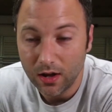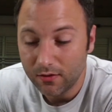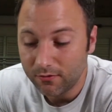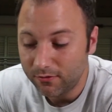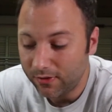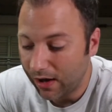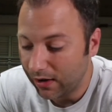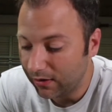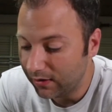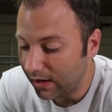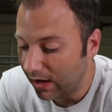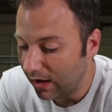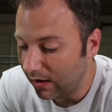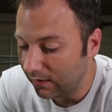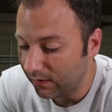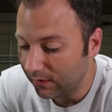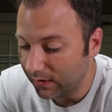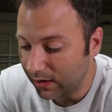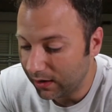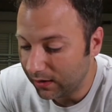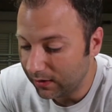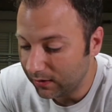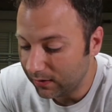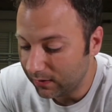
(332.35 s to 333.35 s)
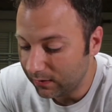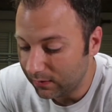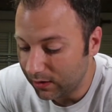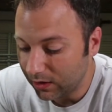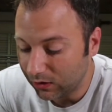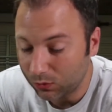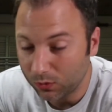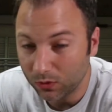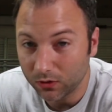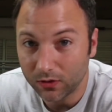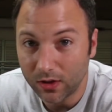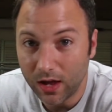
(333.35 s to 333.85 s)
found out that
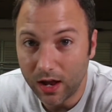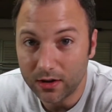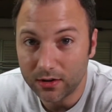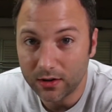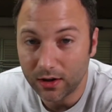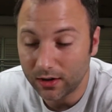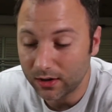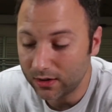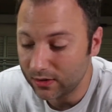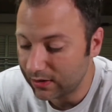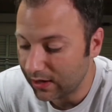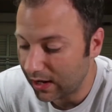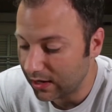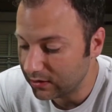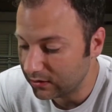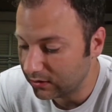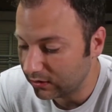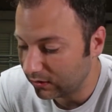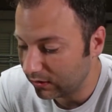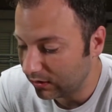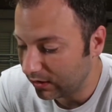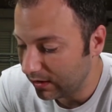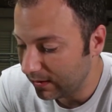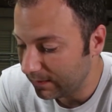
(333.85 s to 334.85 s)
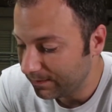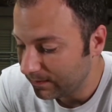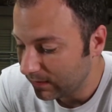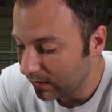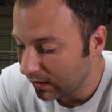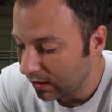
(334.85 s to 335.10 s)
this was not done intentionally,